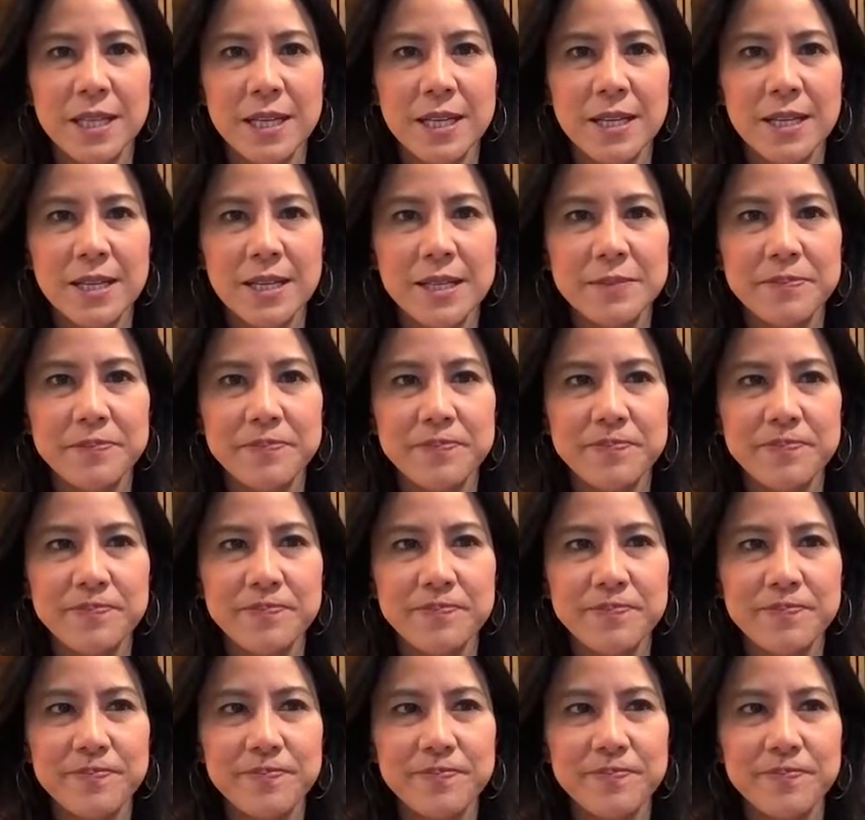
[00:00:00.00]

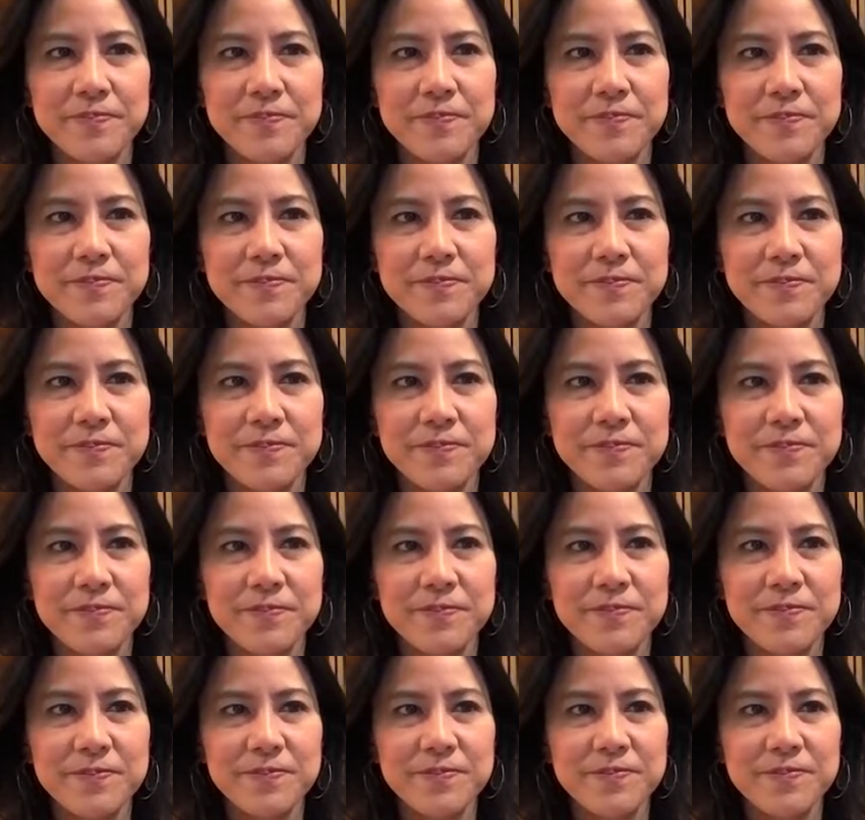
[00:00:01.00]
Nothing is said.